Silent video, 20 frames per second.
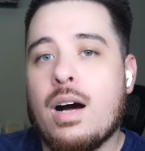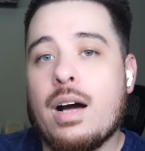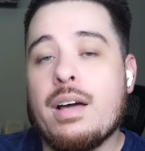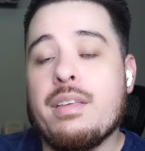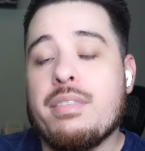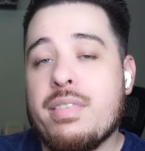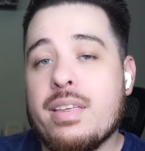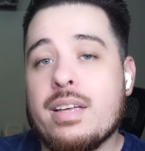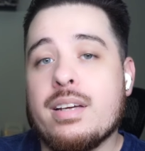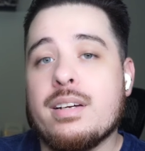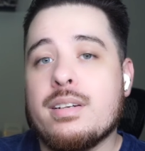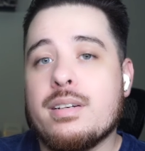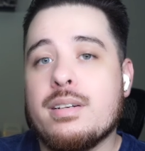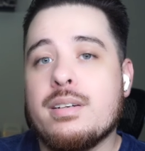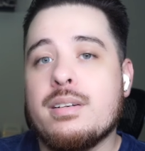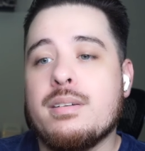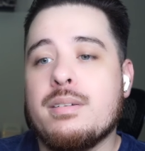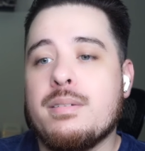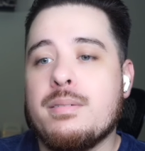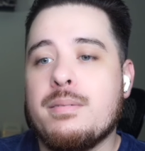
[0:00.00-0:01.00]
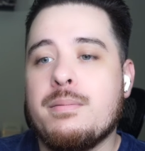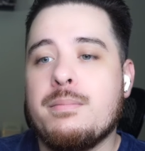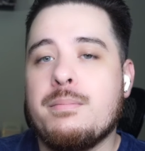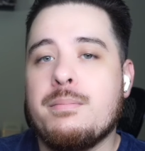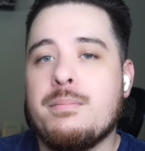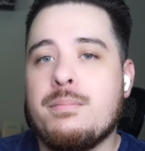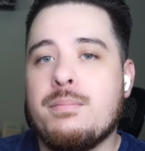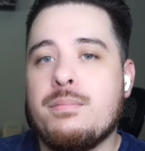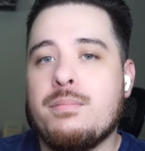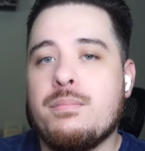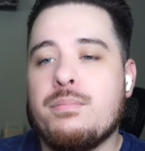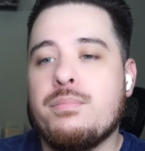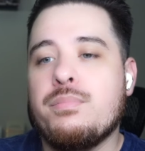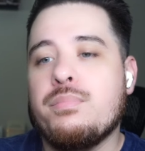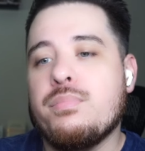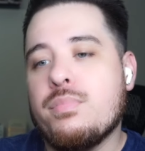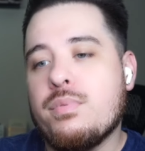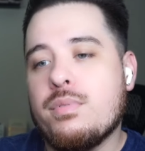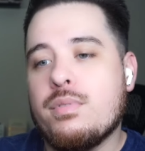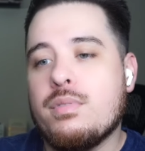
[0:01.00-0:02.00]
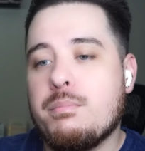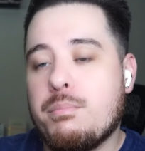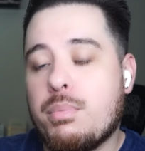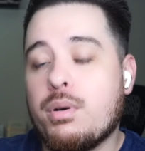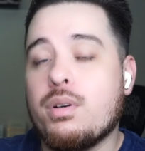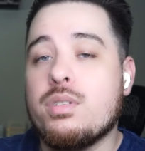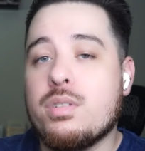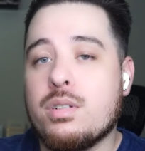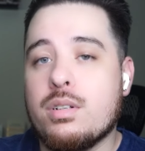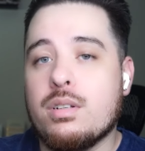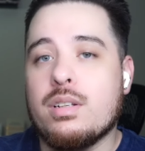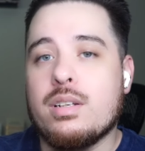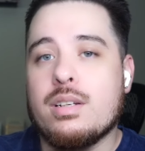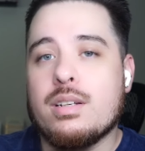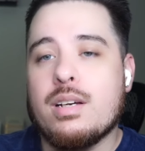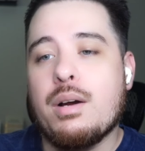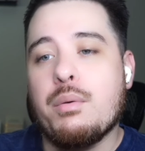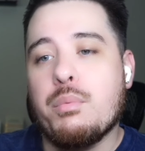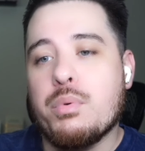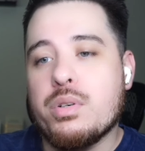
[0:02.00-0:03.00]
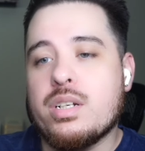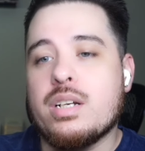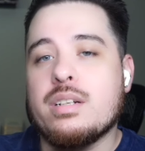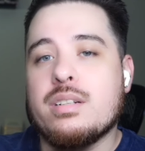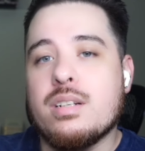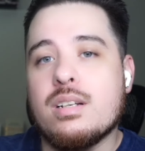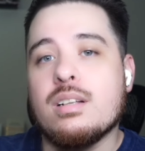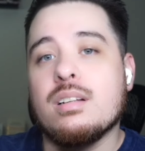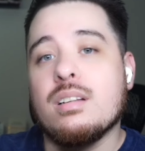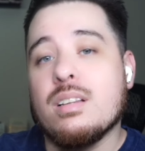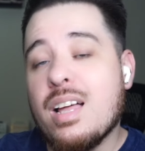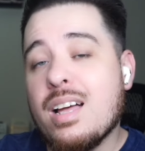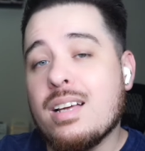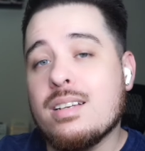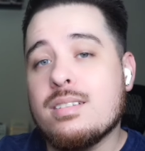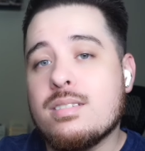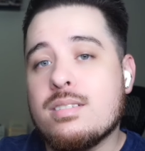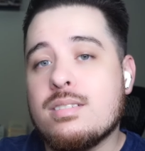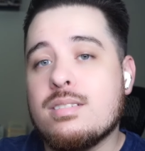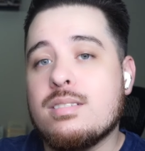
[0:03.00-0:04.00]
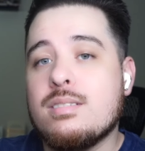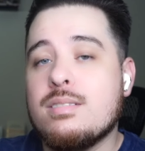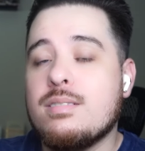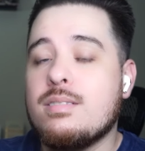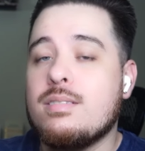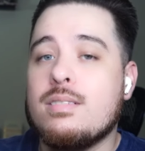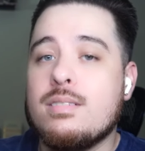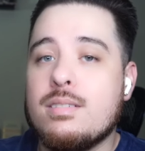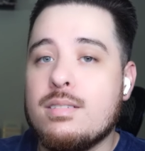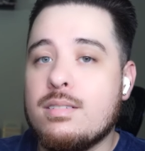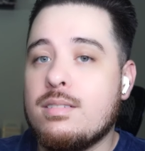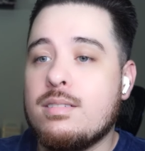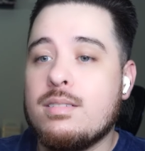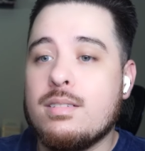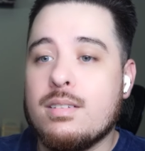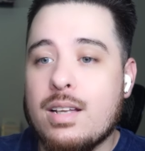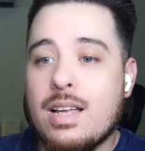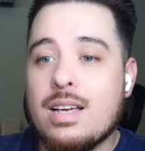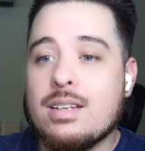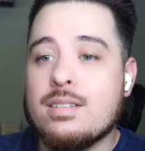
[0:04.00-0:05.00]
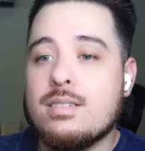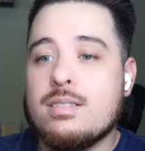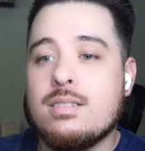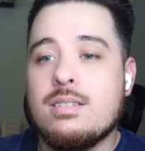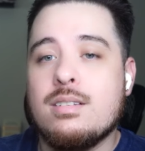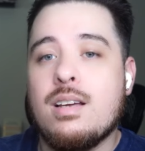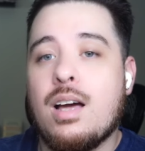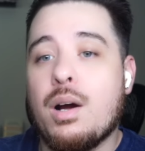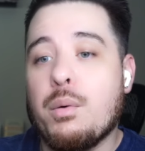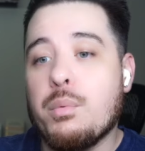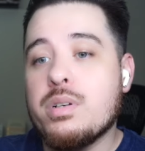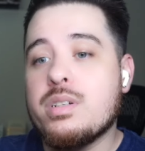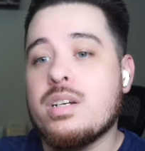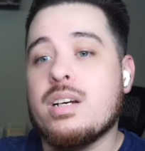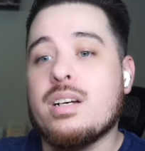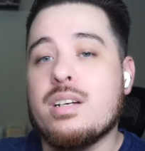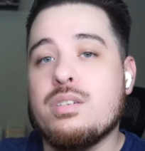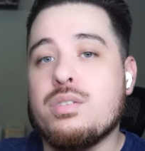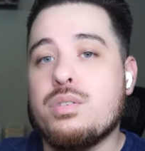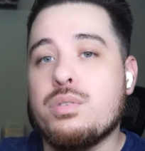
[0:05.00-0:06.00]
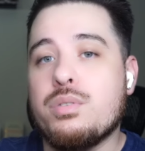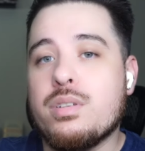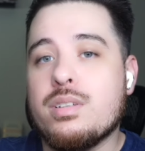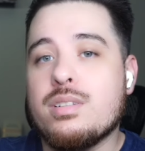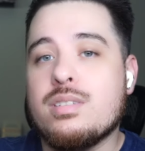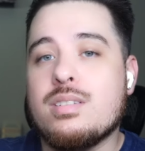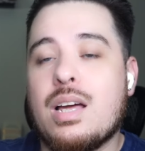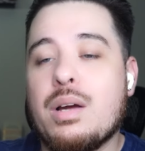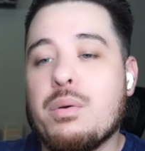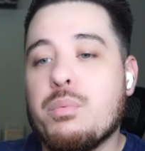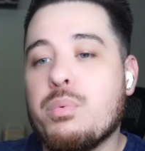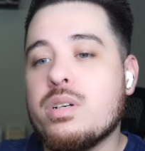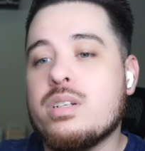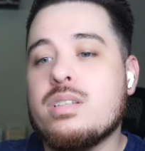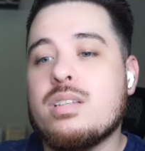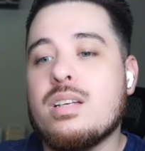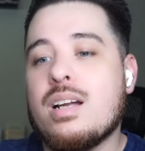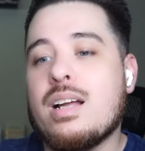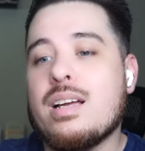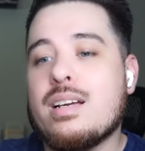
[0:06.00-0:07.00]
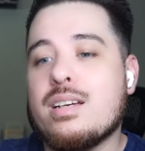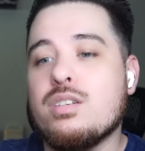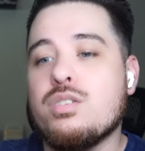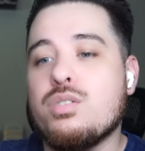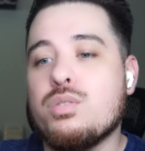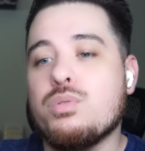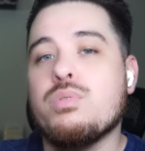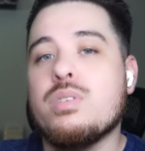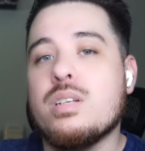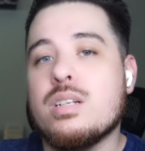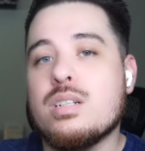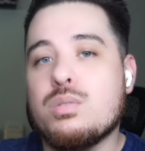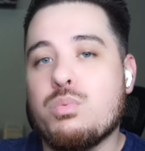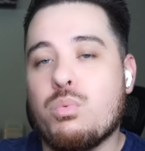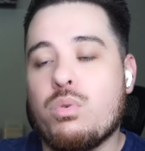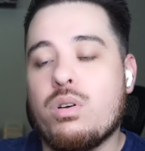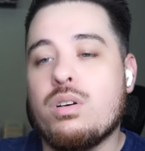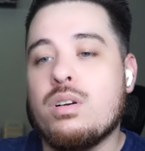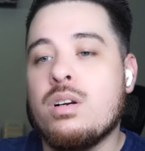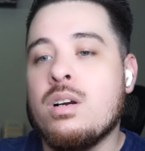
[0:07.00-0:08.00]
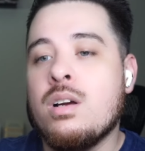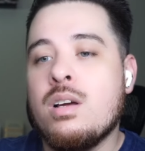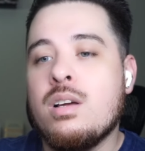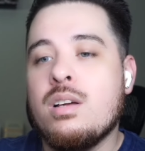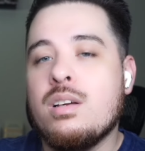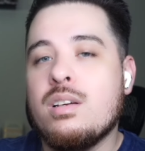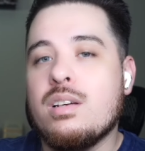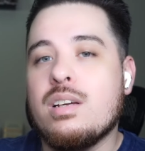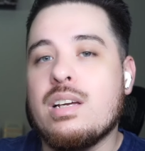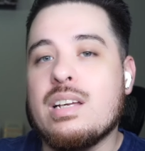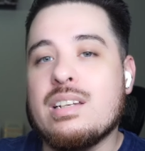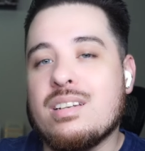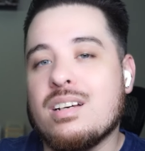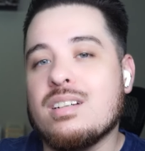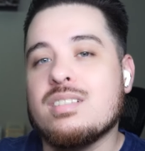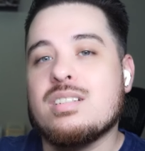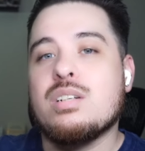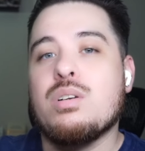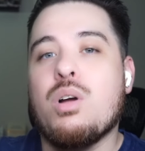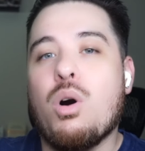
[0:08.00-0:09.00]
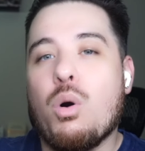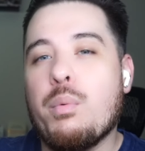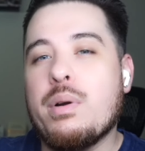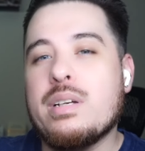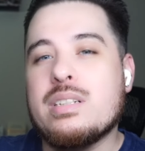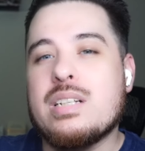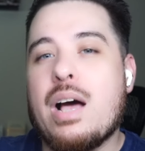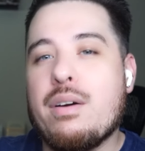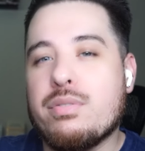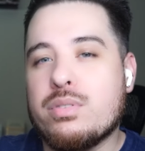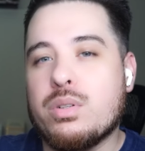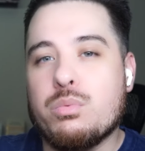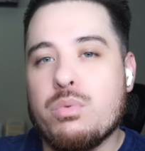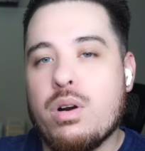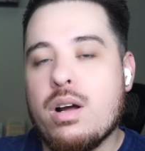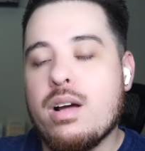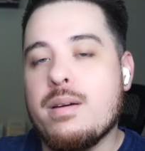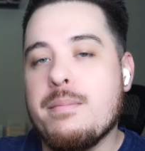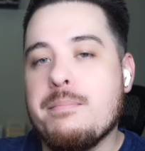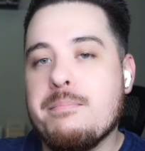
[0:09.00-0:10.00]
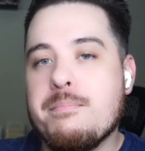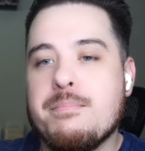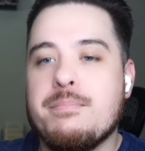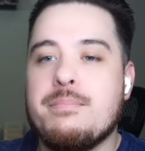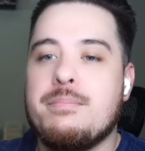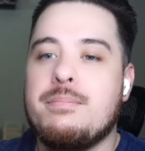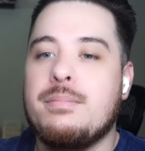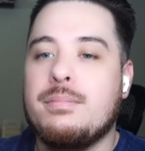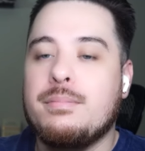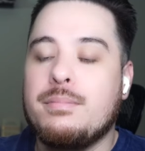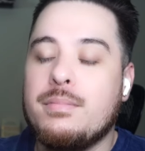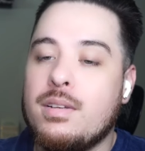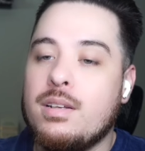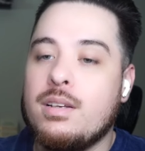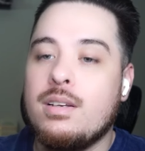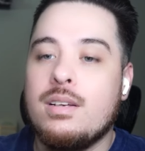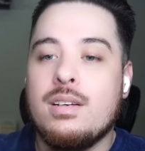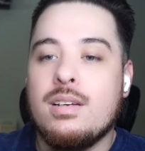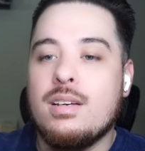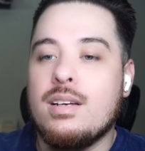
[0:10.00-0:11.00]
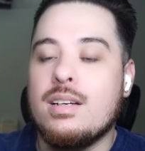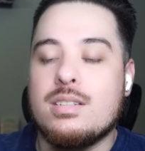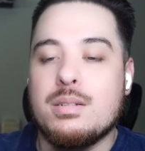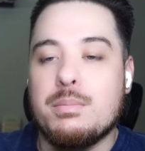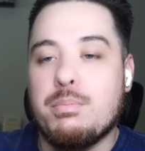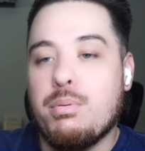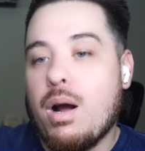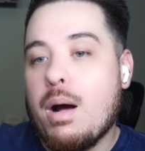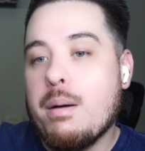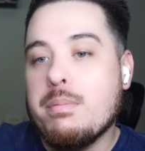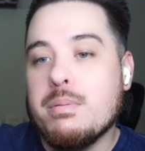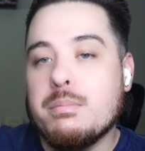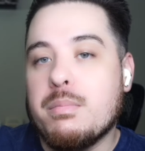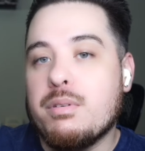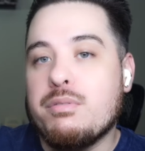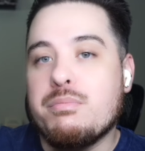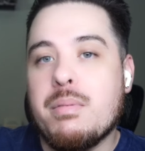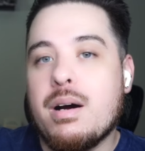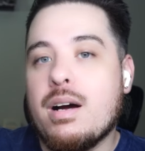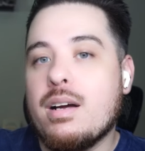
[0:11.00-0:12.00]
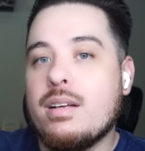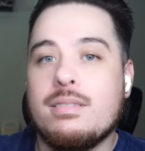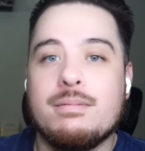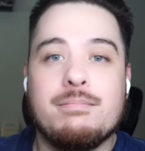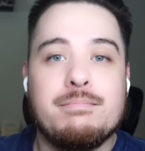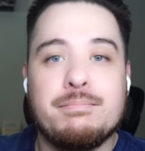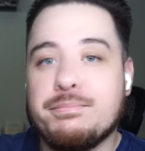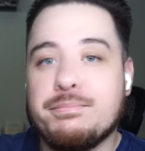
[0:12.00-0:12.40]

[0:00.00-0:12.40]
I think. Personally, I wish I did it less, less. I wish I could do this. I wish that I could do this where it doesn't always have to rhyme. It's a problem of mine.